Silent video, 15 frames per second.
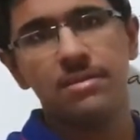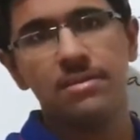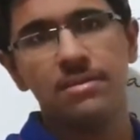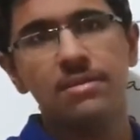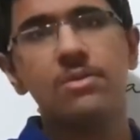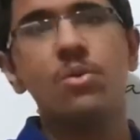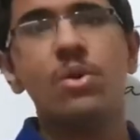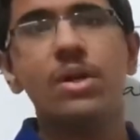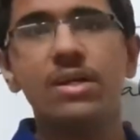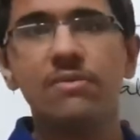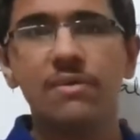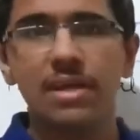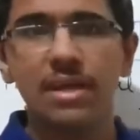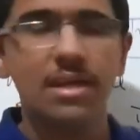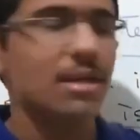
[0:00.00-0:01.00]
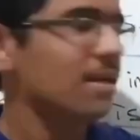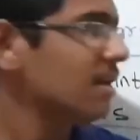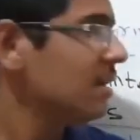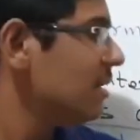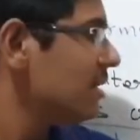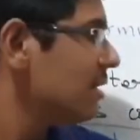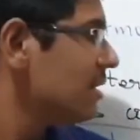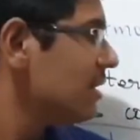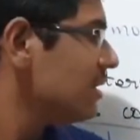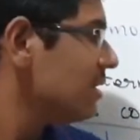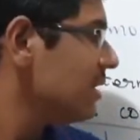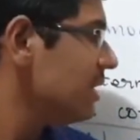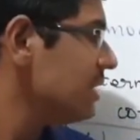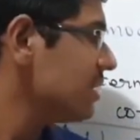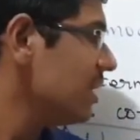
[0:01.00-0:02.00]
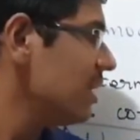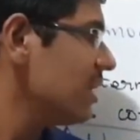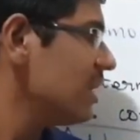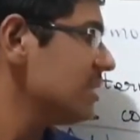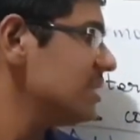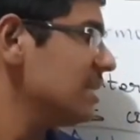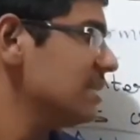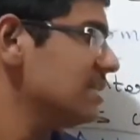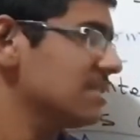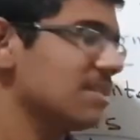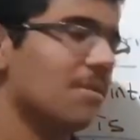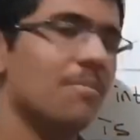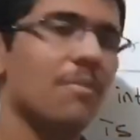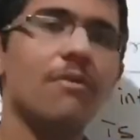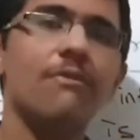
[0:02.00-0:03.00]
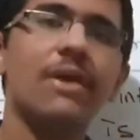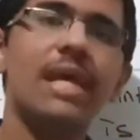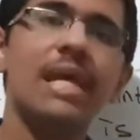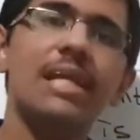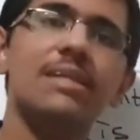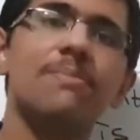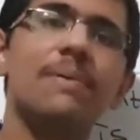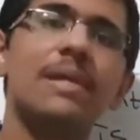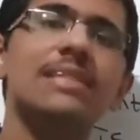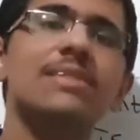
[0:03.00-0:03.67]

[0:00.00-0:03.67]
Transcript: No need to worry. Internal energy is the sum of heat plus